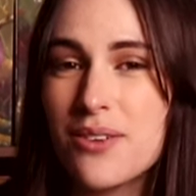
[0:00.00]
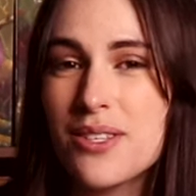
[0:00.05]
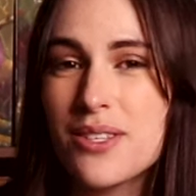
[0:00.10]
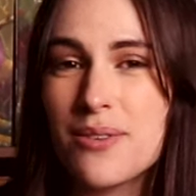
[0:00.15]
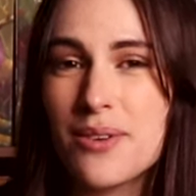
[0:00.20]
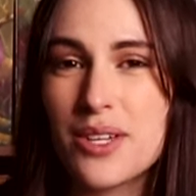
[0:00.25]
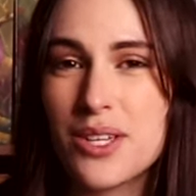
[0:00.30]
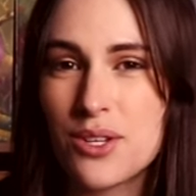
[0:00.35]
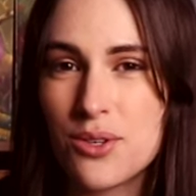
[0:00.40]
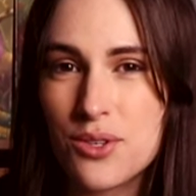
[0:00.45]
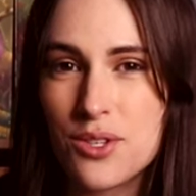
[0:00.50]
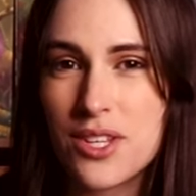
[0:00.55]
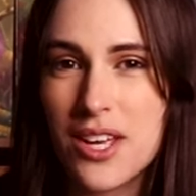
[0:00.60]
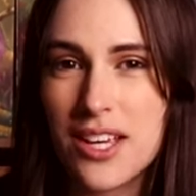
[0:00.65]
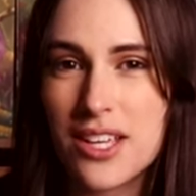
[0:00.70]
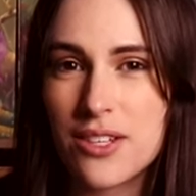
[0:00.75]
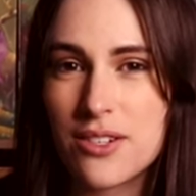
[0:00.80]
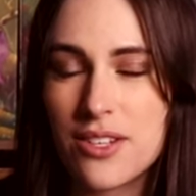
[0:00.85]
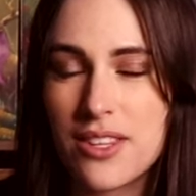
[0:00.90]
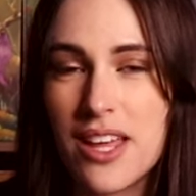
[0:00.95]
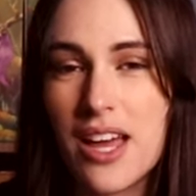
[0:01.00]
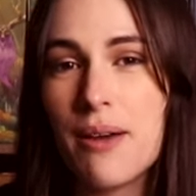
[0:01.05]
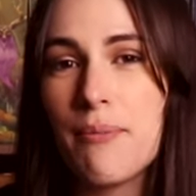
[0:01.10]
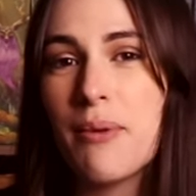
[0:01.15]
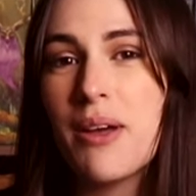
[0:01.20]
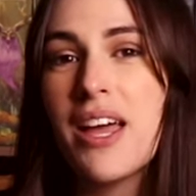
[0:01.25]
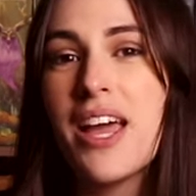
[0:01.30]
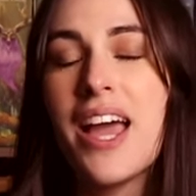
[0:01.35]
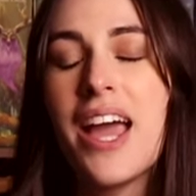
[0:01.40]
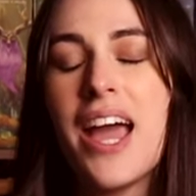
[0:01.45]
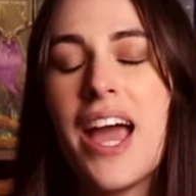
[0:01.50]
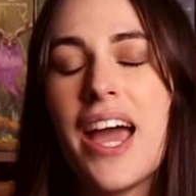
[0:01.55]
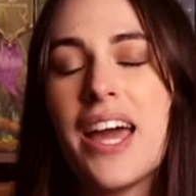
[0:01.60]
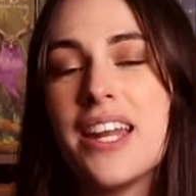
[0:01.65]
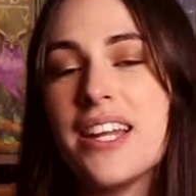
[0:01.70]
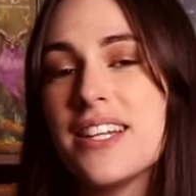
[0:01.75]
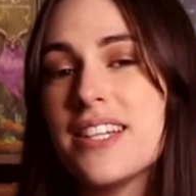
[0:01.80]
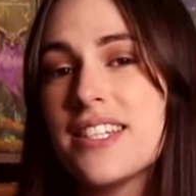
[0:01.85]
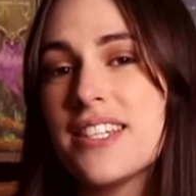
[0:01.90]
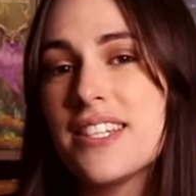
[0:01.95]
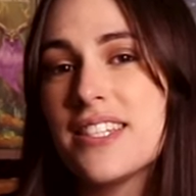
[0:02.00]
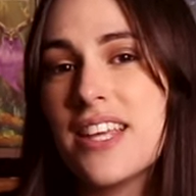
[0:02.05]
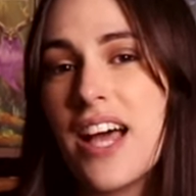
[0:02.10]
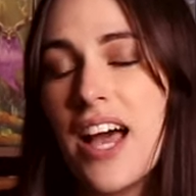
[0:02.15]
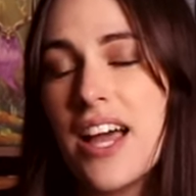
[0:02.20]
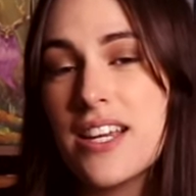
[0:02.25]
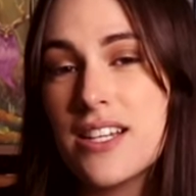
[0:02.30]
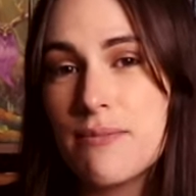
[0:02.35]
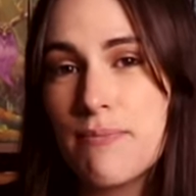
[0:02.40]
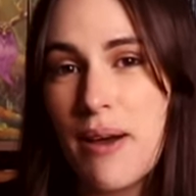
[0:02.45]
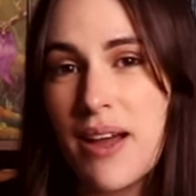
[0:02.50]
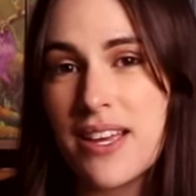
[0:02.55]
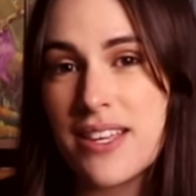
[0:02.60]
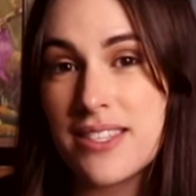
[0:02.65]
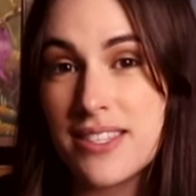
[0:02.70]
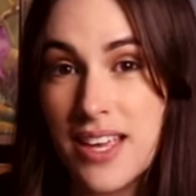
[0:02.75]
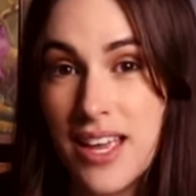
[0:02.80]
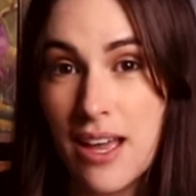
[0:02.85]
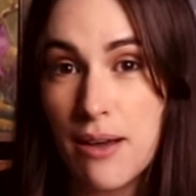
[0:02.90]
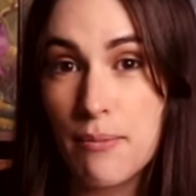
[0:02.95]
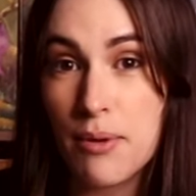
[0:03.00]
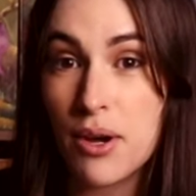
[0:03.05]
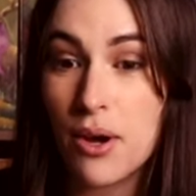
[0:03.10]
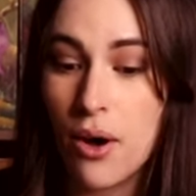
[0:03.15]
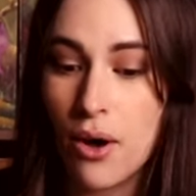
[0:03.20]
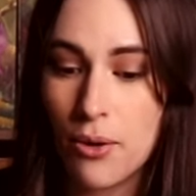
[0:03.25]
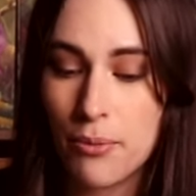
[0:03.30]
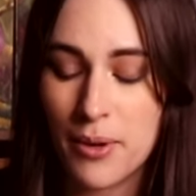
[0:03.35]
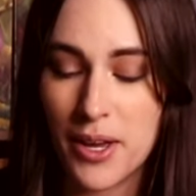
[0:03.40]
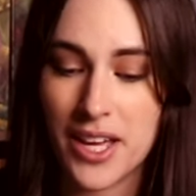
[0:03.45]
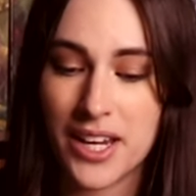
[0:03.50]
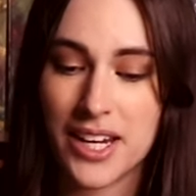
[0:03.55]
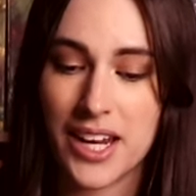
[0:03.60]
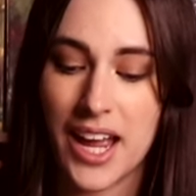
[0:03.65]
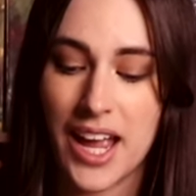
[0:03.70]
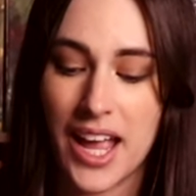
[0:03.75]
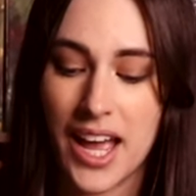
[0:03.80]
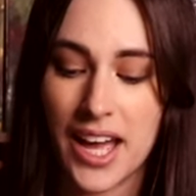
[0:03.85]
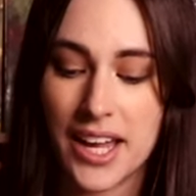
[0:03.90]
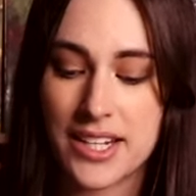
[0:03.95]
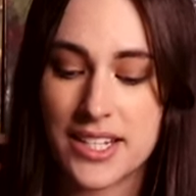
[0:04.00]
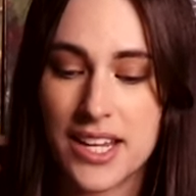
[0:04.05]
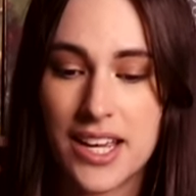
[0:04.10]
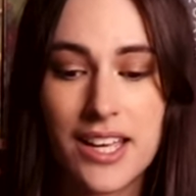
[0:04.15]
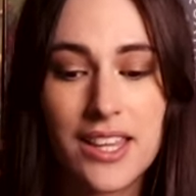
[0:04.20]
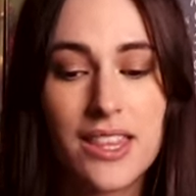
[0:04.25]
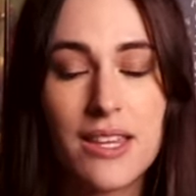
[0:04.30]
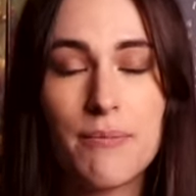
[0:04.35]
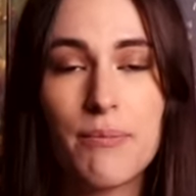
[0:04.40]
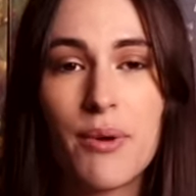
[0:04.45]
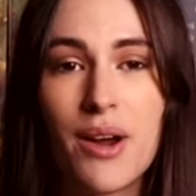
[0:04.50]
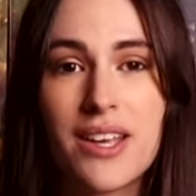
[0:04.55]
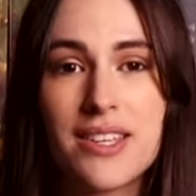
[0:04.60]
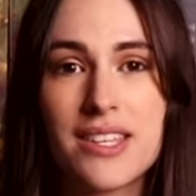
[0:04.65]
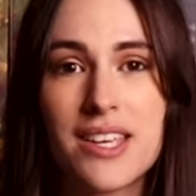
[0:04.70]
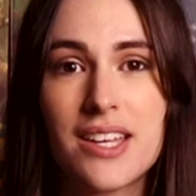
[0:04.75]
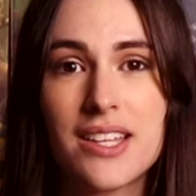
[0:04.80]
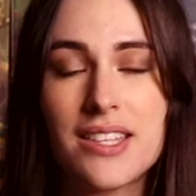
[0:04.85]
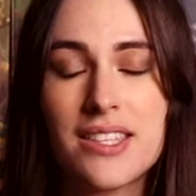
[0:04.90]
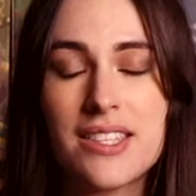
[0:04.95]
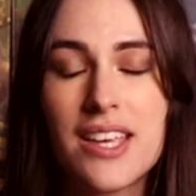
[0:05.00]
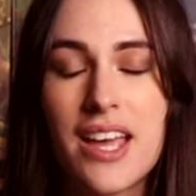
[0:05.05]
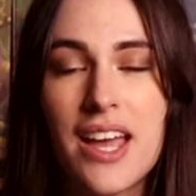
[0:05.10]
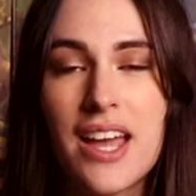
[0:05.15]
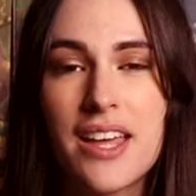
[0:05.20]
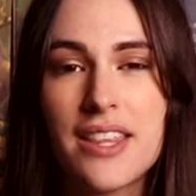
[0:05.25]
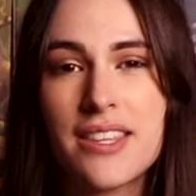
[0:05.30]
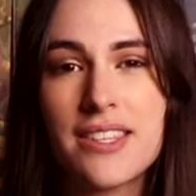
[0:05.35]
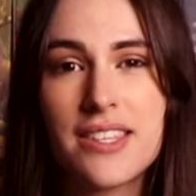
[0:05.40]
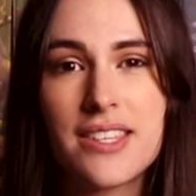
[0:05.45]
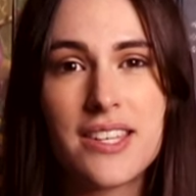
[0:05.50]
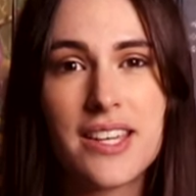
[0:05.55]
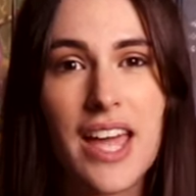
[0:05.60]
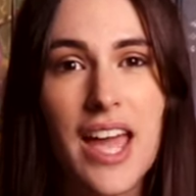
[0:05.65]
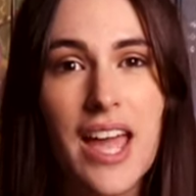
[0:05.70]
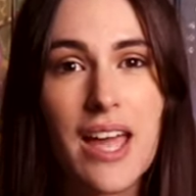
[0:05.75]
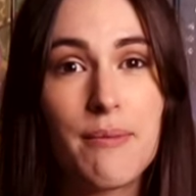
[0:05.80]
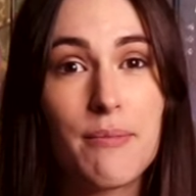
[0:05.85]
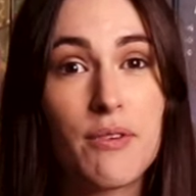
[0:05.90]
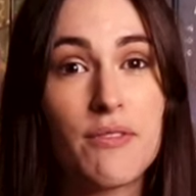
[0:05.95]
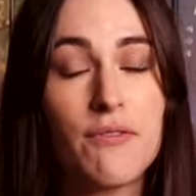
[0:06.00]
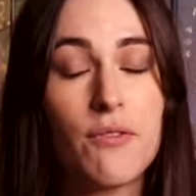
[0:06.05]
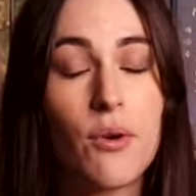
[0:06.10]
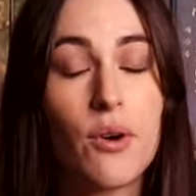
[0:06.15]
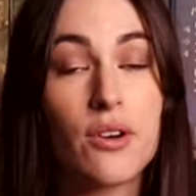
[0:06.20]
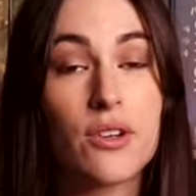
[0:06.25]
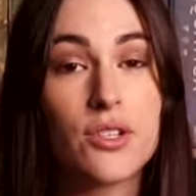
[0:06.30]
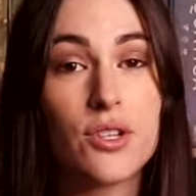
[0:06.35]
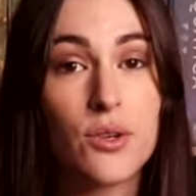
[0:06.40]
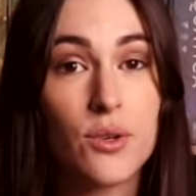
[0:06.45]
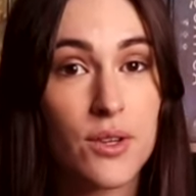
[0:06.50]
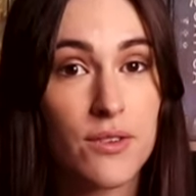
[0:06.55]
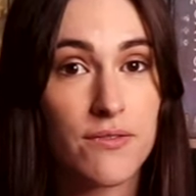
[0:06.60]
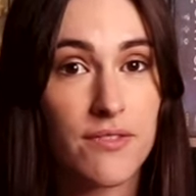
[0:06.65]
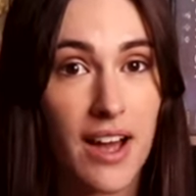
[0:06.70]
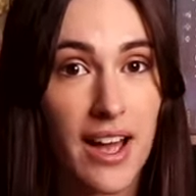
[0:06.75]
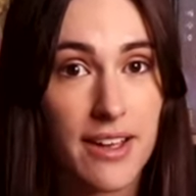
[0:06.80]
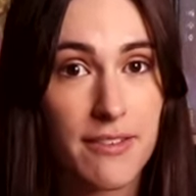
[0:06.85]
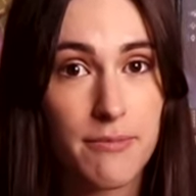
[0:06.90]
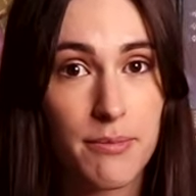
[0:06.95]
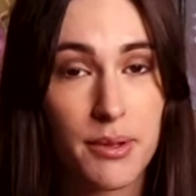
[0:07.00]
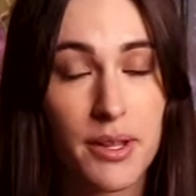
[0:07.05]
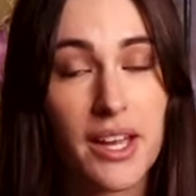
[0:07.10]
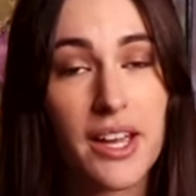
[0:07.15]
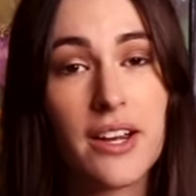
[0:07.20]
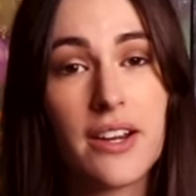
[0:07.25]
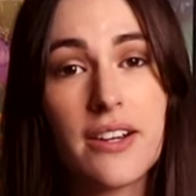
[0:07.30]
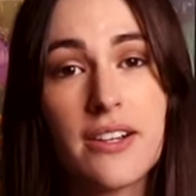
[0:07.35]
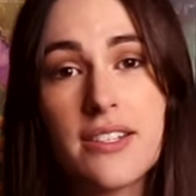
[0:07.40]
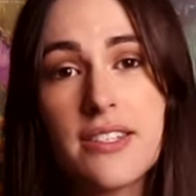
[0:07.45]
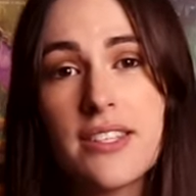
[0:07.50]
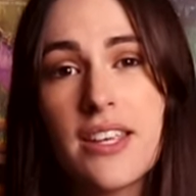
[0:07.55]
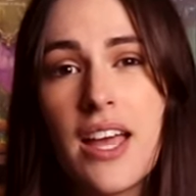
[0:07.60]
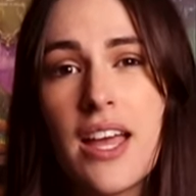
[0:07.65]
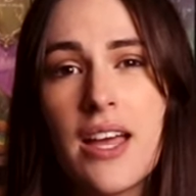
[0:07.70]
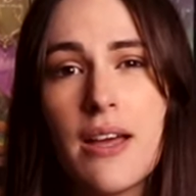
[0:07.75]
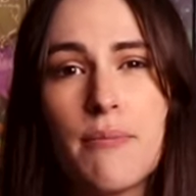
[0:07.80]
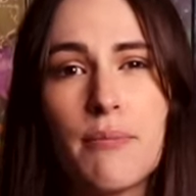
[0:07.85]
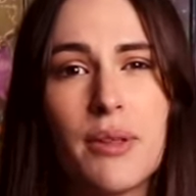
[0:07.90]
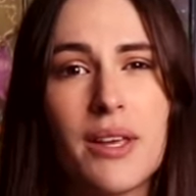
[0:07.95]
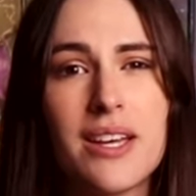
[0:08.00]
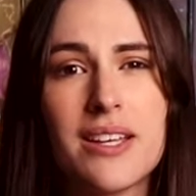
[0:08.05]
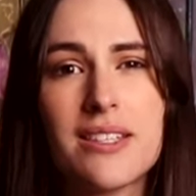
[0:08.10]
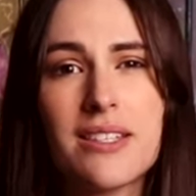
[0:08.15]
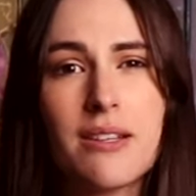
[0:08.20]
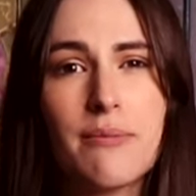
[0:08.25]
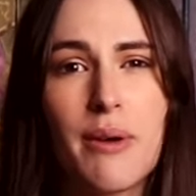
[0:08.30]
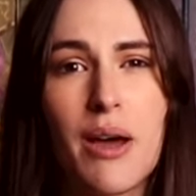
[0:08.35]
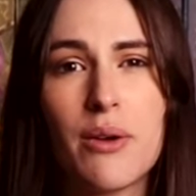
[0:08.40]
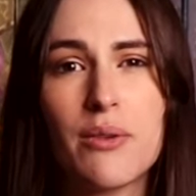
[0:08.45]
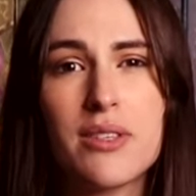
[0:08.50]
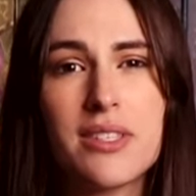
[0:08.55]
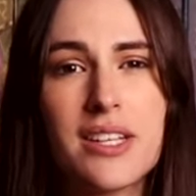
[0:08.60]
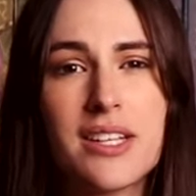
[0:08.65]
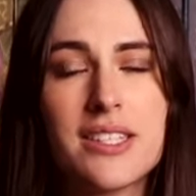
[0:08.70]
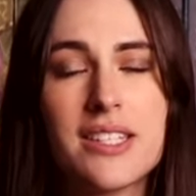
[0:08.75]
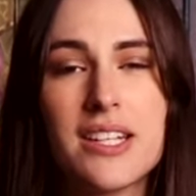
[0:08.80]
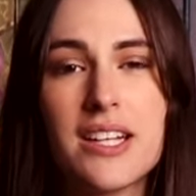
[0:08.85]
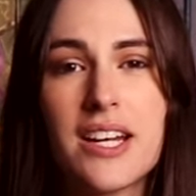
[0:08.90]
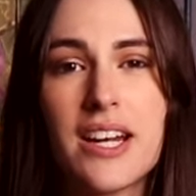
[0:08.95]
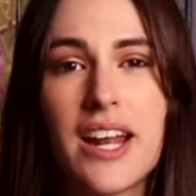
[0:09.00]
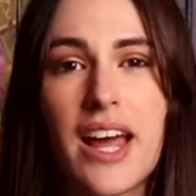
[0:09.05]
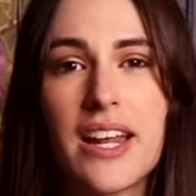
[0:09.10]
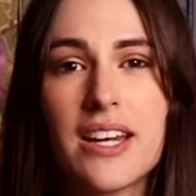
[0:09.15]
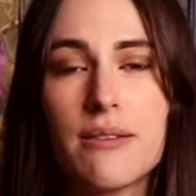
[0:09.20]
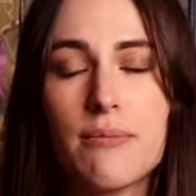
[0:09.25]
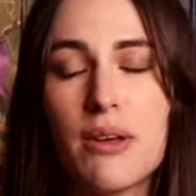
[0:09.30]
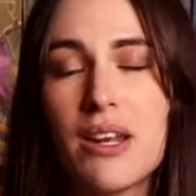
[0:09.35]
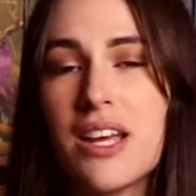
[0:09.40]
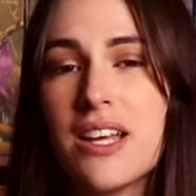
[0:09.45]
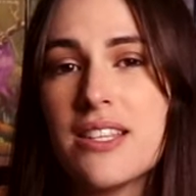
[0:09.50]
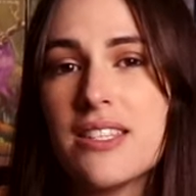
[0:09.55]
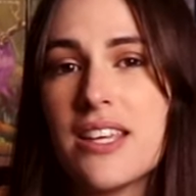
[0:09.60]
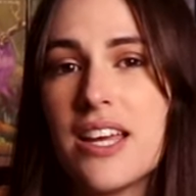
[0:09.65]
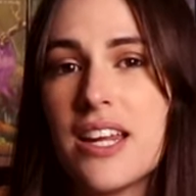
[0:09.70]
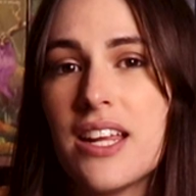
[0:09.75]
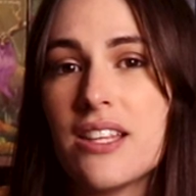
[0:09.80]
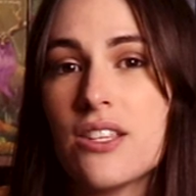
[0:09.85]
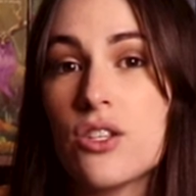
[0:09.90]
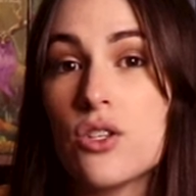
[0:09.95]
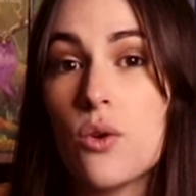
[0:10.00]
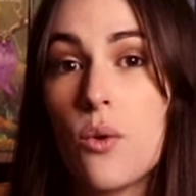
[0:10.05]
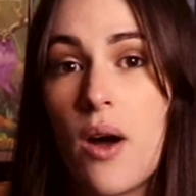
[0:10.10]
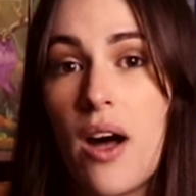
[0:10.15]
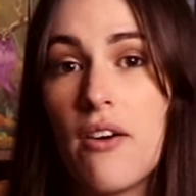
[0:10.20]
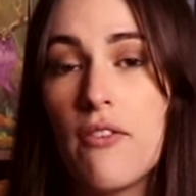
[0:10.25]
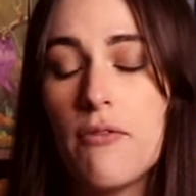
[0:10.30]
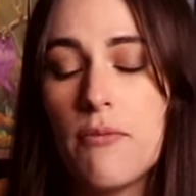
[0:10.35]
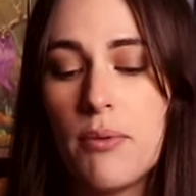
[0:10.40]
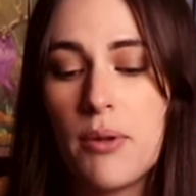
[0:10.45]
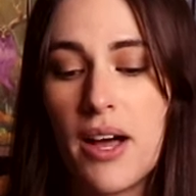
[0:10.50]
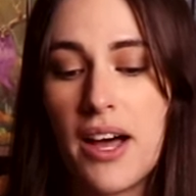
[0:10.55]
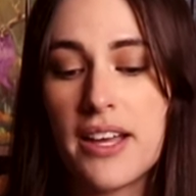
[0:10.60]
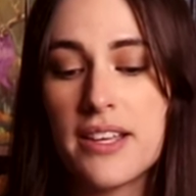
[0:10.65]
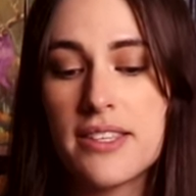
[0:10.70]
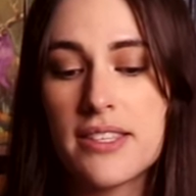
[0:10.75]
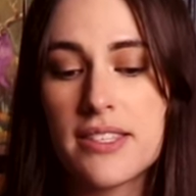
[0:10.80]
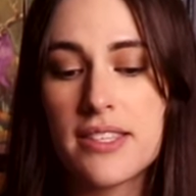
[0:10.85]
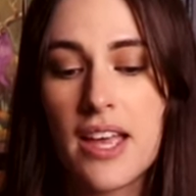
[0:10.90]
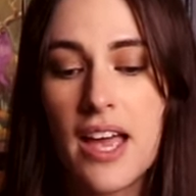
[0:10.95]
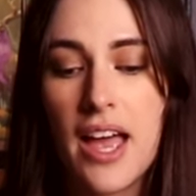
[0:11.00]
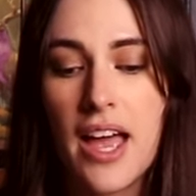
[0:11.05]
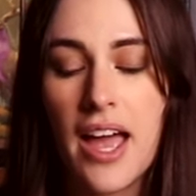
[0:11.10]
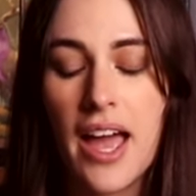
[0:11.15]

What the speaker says: so a huge thank you to them, and it is designed by Sam Gullman. And in The Presence, this is a game for 2 to 5 players, plays in about 60 to 90 minutes, and it's 12 plus.